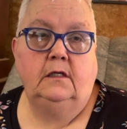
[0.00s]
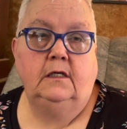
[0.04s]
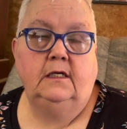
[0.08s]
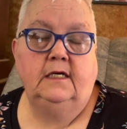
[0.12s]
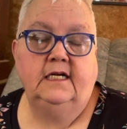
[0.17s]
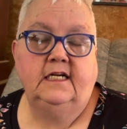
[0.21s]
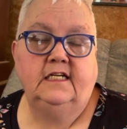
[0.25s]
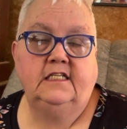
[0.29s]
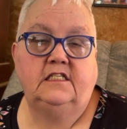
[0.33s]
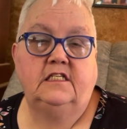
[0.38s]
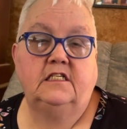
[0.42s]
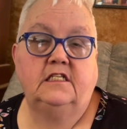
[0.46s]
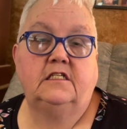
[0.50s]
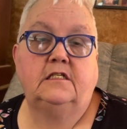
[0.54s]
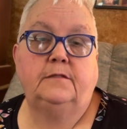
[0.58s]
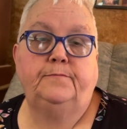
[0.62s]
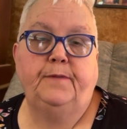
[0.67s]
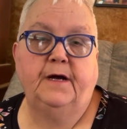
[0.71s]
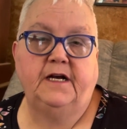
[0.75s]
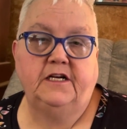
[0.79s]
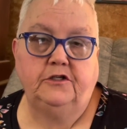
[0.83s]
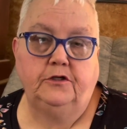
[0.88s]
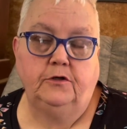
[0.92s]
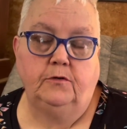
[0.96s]
It's a
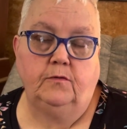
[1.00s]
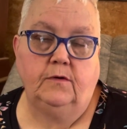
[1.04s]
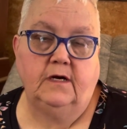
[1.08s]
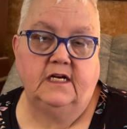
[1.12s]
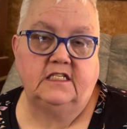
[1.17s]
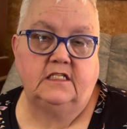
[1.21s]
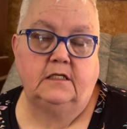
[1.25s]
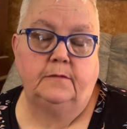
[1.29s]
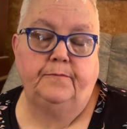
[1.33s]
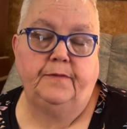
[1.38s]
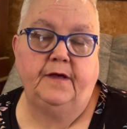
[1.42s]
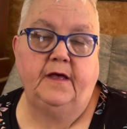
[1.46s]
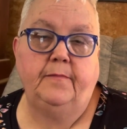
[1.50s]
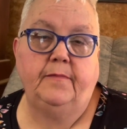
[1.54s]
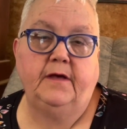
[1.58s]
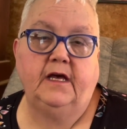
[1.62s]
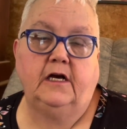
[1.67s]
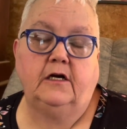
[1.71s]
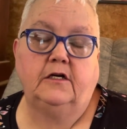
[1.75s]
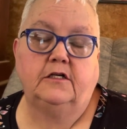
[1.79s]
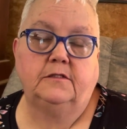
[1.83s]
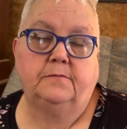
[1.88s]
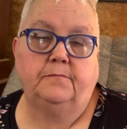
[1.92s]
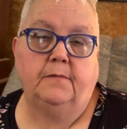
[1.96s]
special recipe
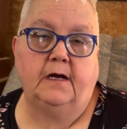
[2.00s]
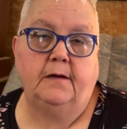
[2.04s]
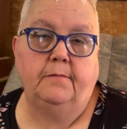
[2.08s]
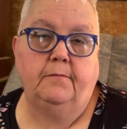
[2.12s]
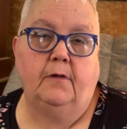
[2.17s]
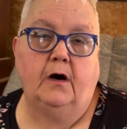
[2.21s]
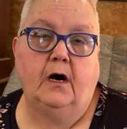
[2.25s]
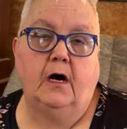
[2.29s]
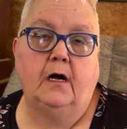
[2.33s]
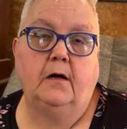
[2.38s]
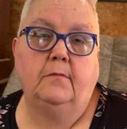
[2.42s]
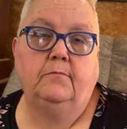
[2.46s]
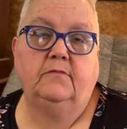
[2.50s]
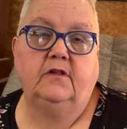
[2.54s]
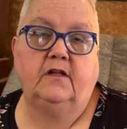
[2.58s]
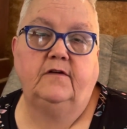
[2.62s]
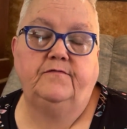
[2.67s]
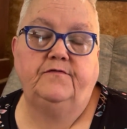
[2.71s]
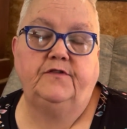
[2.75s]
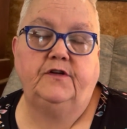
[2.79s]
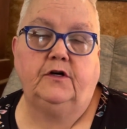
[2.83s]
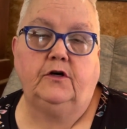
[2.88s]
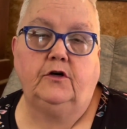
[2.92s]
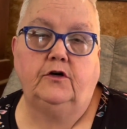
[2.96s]
because my mom loved
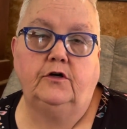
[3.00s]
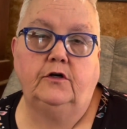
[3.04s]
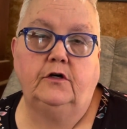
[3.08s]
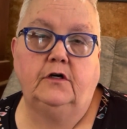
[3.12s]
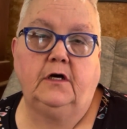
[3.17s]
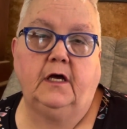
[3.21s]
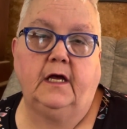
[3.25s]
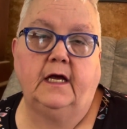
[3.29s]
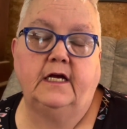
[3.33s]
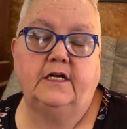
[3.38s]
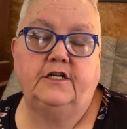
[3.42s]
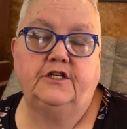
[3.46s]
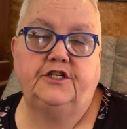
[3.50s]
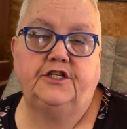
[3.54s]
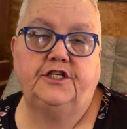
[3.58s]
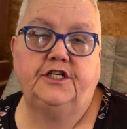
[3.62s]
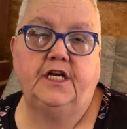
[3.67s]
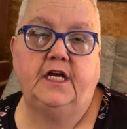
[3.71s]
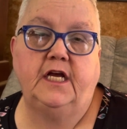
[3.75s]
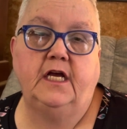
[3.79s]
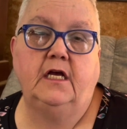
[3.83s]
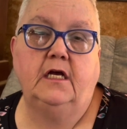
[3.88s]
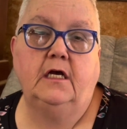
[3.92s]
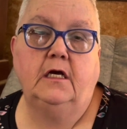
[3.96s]
to cook, and
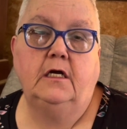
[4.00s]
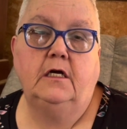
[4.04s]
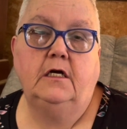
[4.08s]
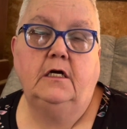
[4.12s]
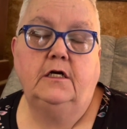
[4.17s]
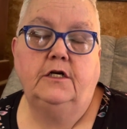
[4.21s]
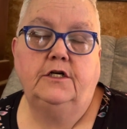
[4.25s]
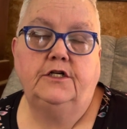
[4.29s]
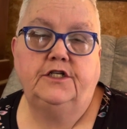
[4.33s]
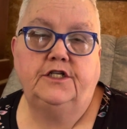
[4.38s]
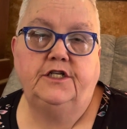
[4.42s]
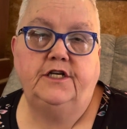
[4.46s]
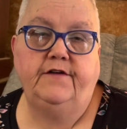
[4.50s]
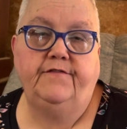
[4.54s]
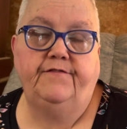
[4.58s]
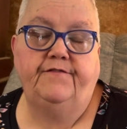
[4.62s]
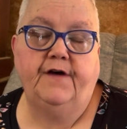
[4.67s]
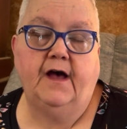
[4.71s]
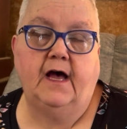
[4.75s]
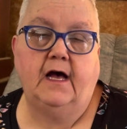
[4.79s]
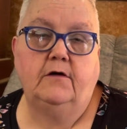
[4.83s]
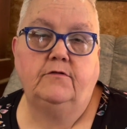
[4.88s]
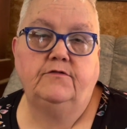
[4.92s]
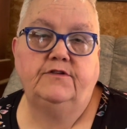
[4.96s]
she
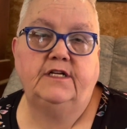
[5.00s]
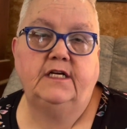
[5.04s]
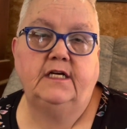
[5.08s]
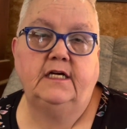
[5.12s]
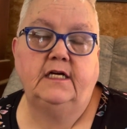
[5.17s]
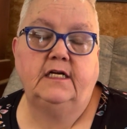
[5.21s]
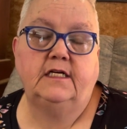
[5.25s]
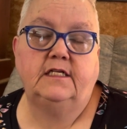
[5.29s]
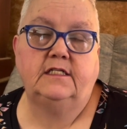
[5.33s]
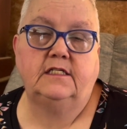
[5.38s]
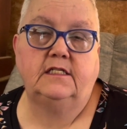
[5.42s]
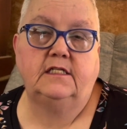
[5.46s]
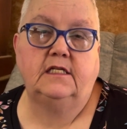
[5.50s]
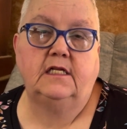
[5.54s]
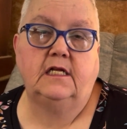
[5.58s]
found it and